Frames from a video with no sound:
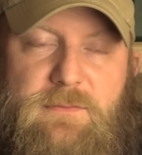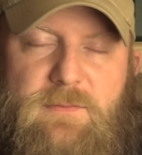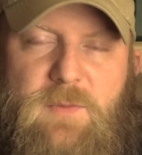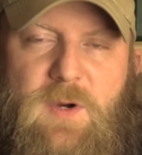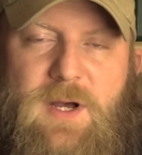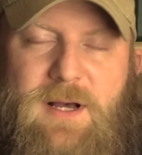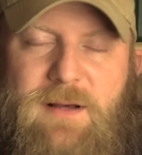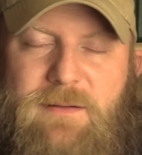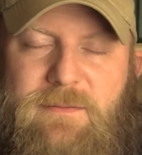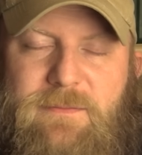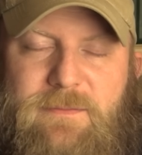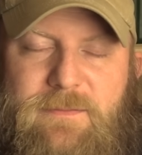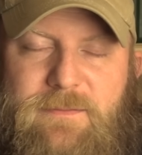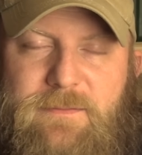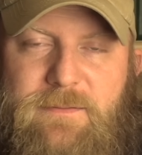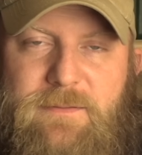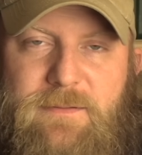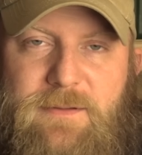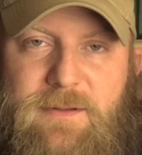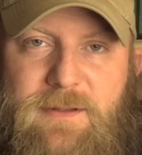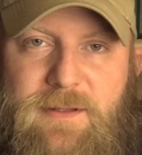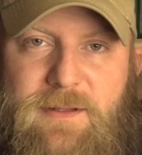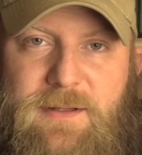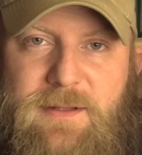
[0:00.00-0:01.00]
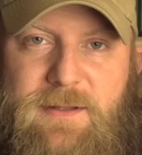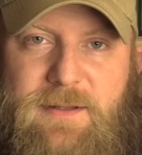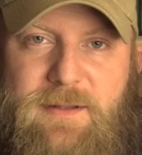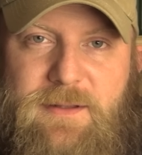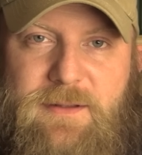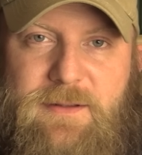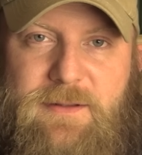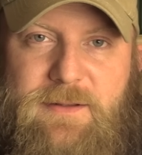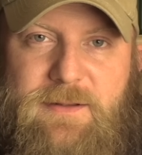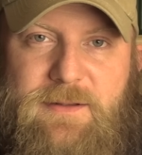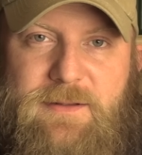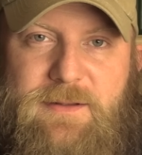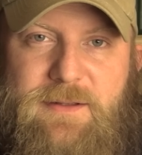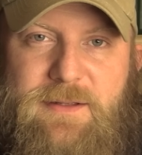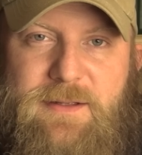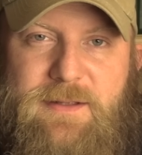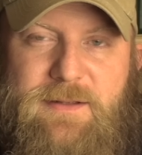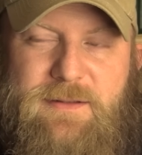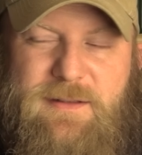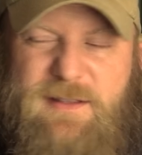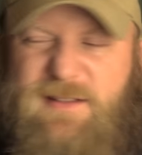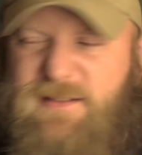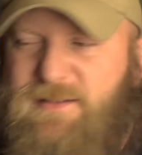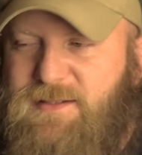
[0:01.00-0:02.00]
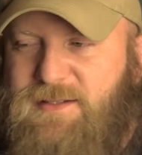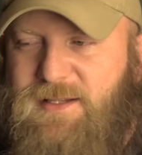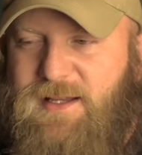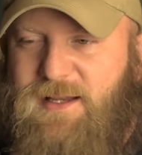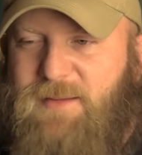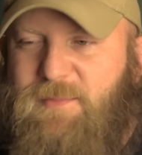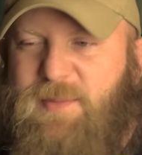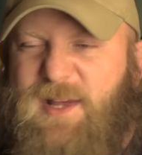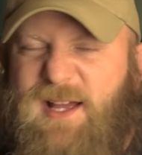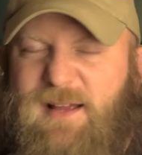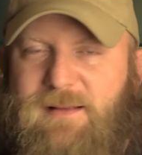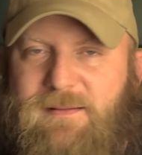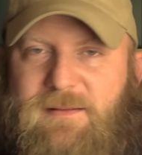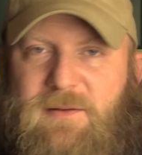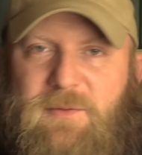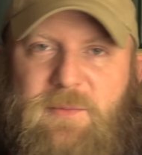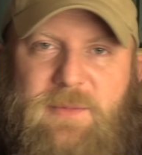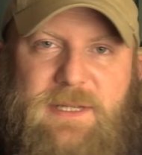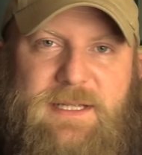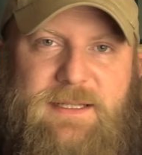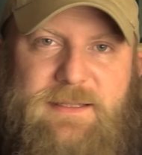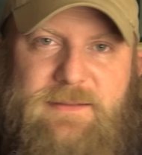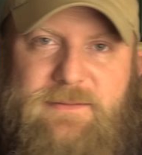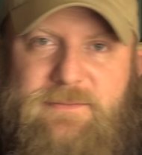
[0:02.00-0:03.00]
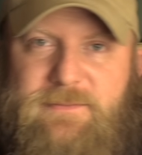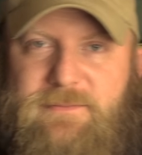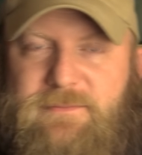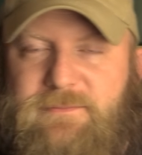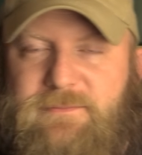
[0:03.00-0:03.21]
Well, he's just got to pay a little bit.